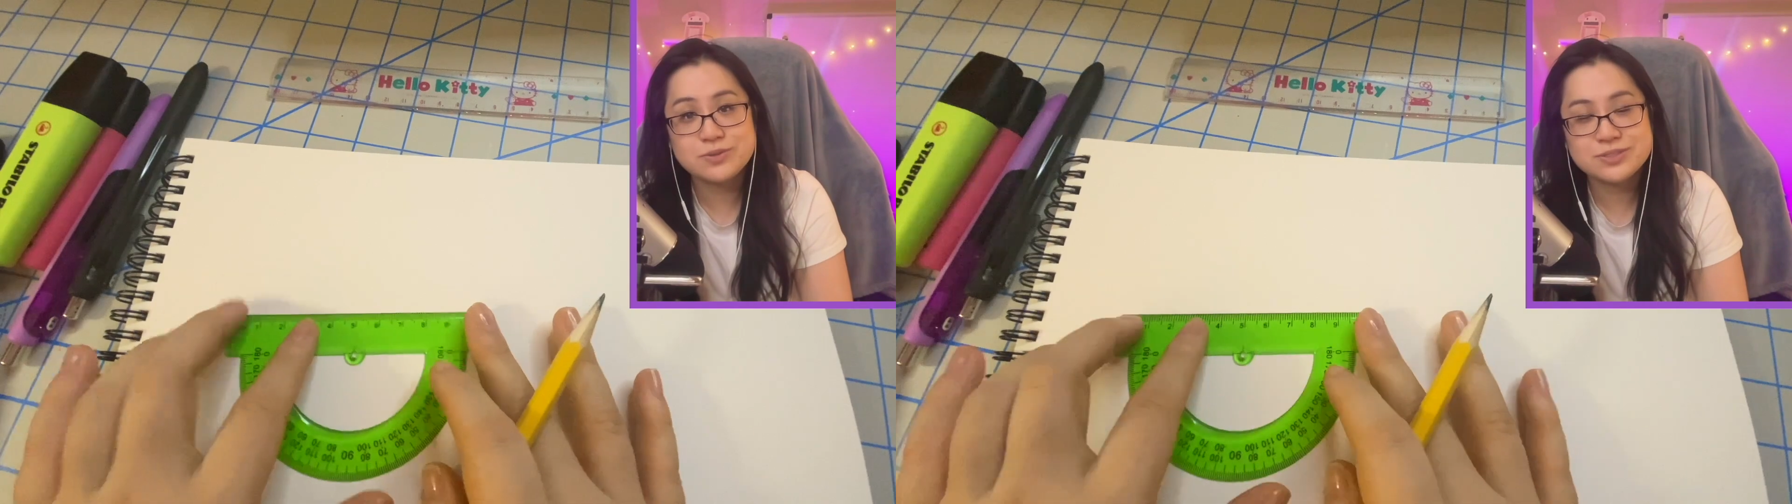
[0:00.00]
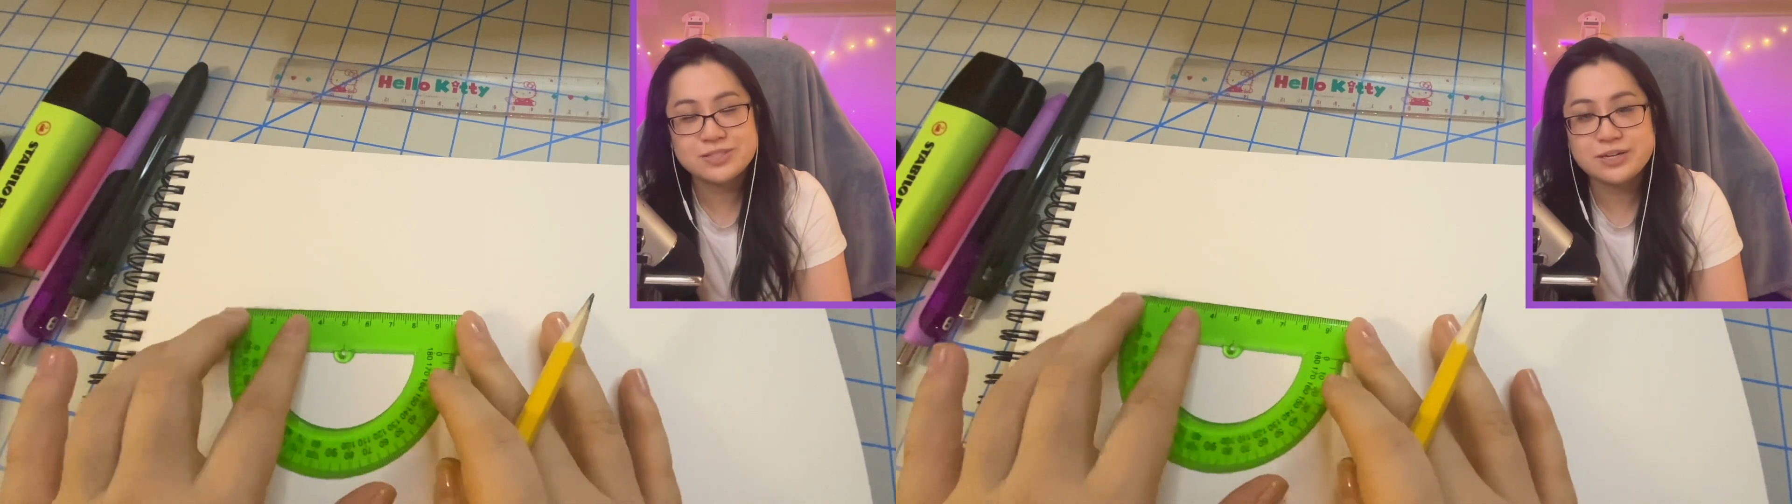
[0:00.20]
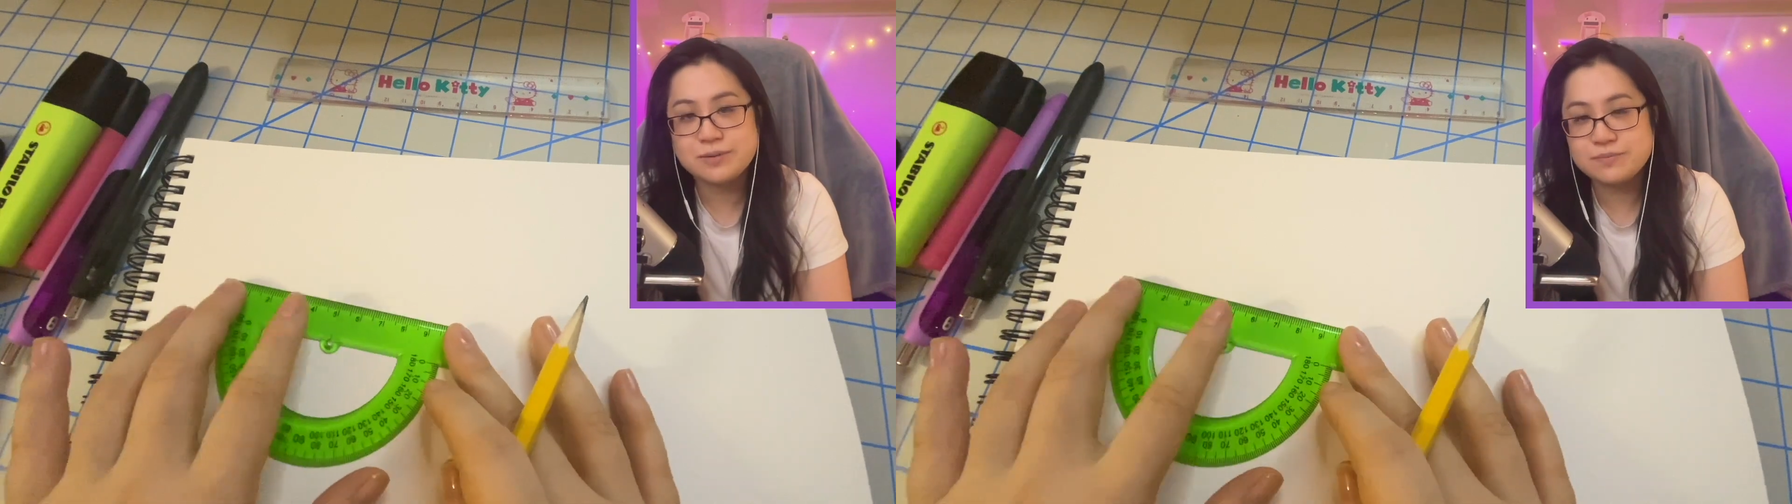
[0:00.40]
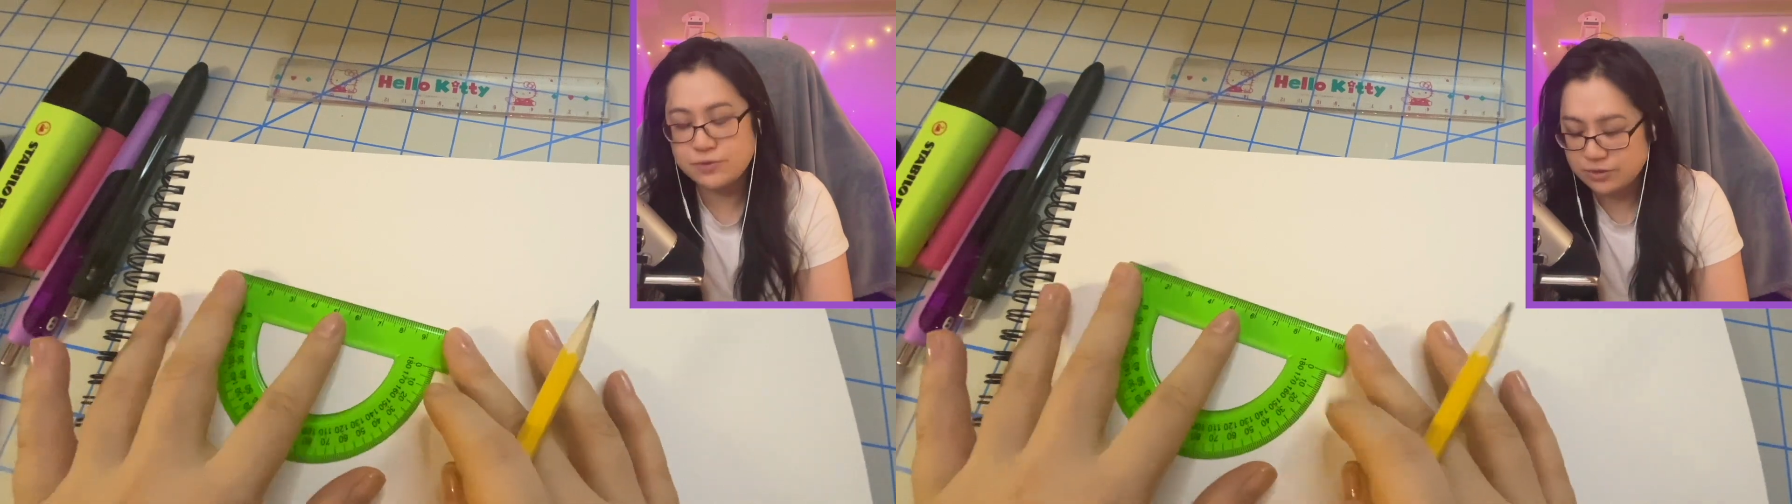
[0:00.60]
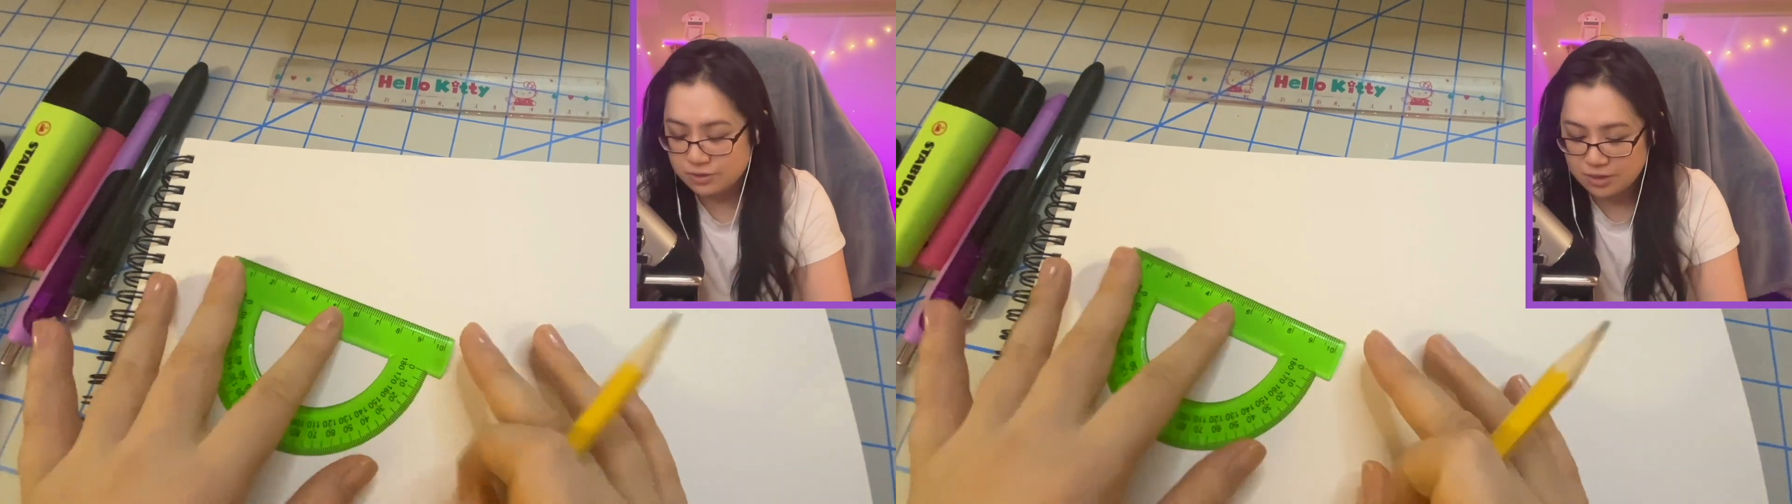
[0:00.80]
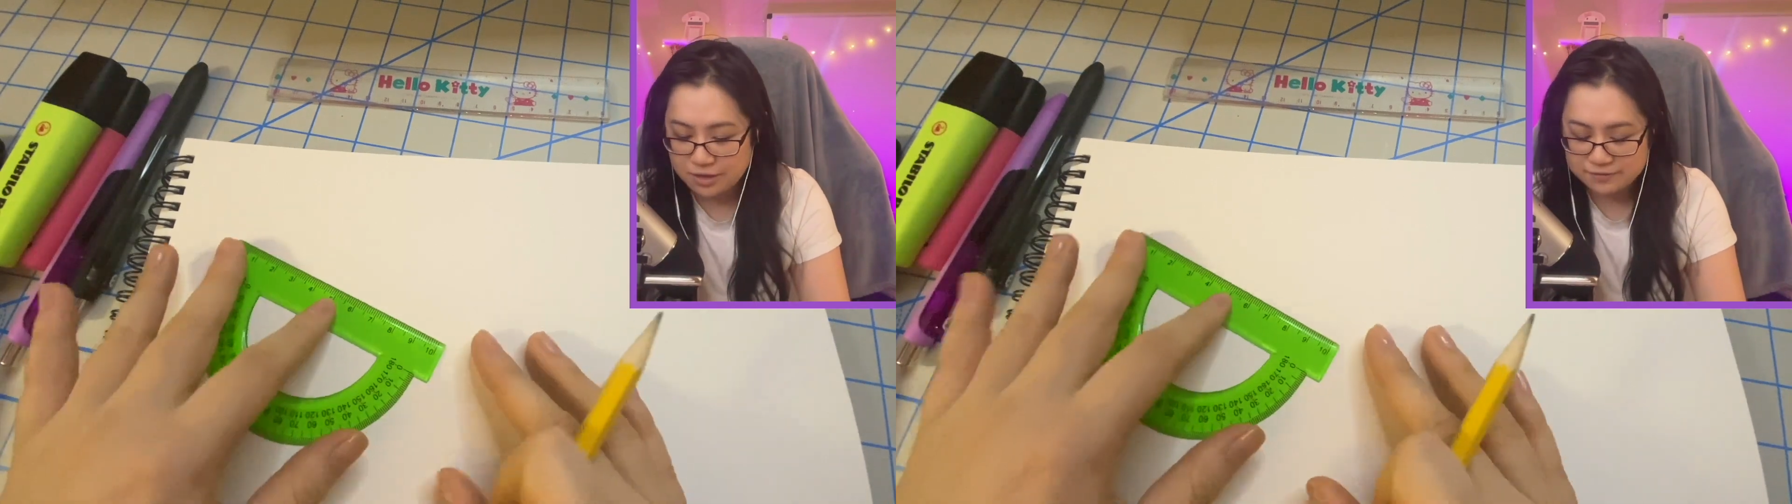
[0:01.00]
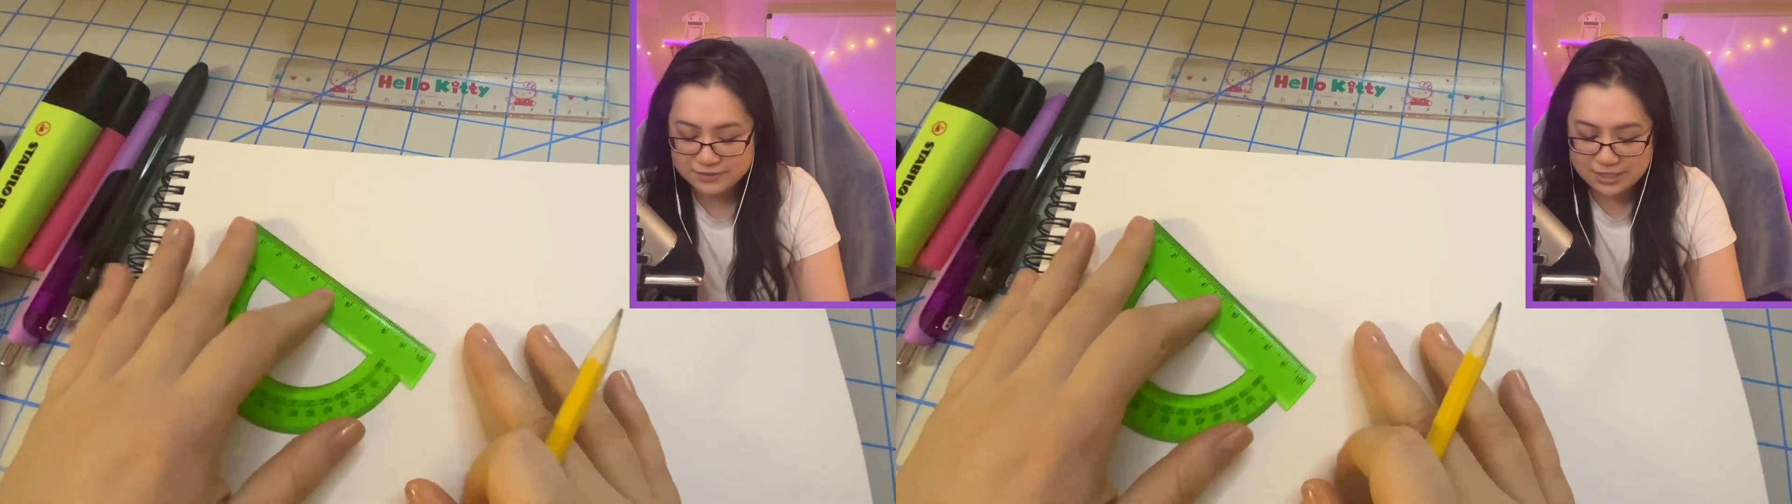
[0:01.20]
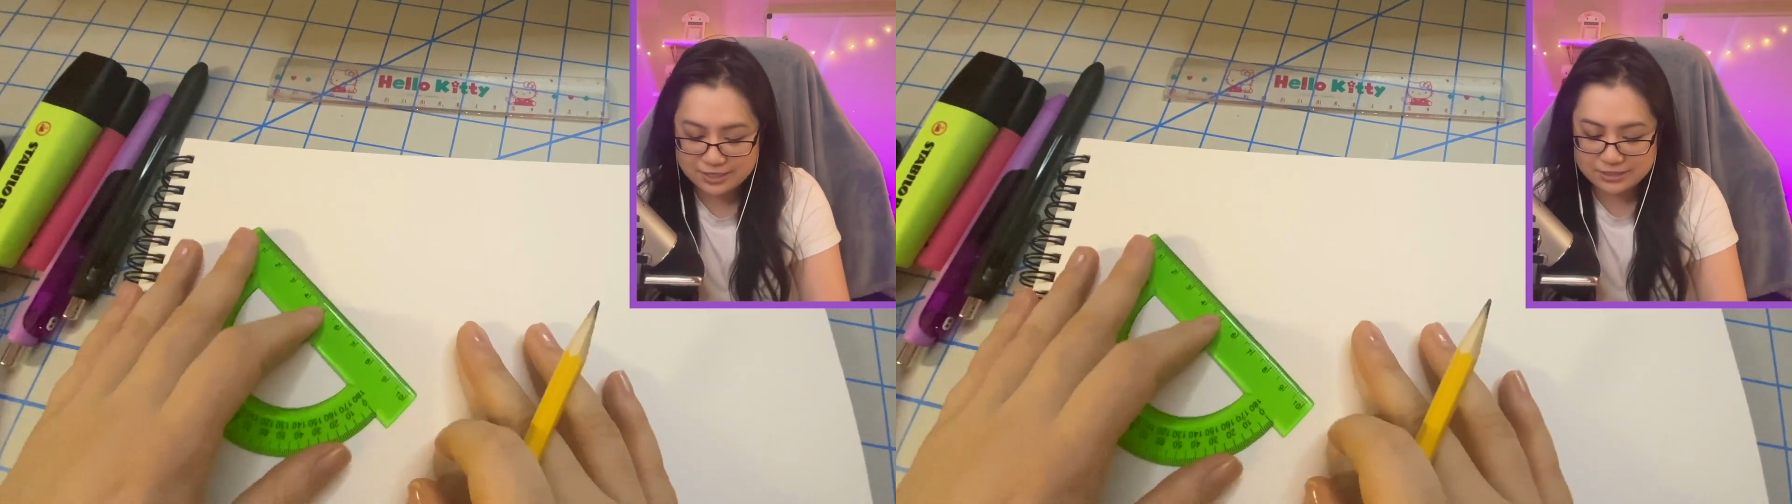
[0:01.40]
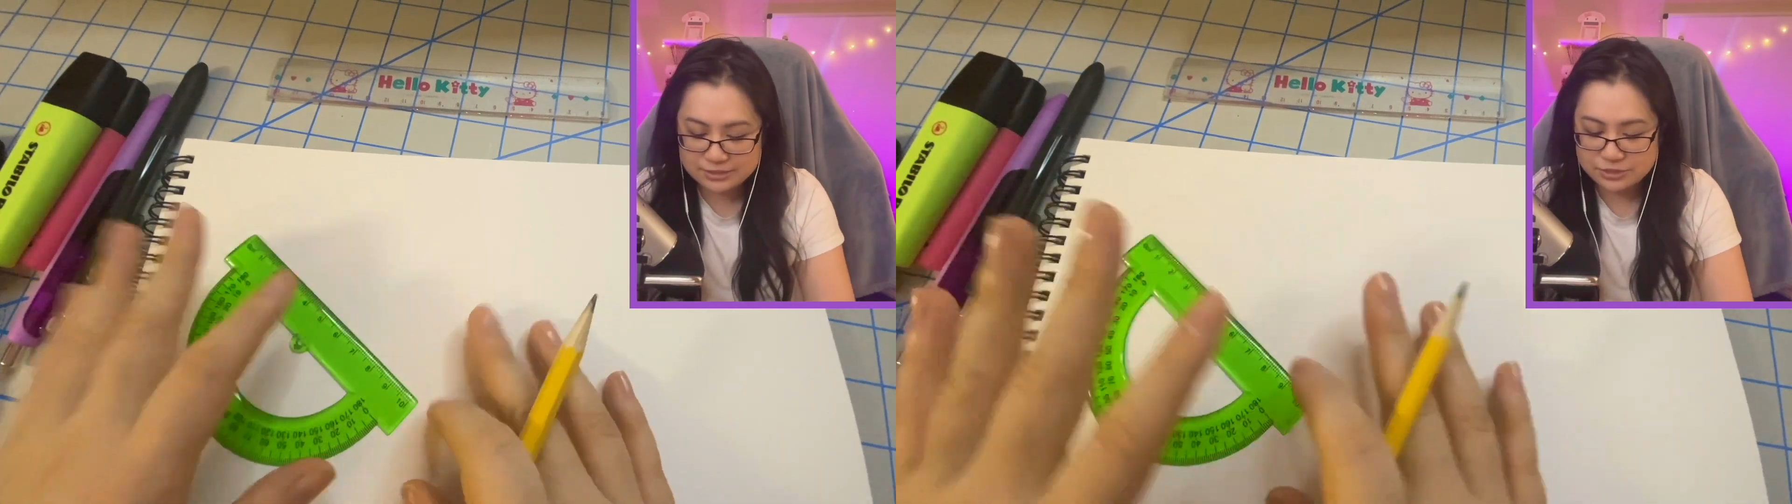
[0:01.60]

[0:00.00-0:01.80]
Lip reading: setup for the law of signs,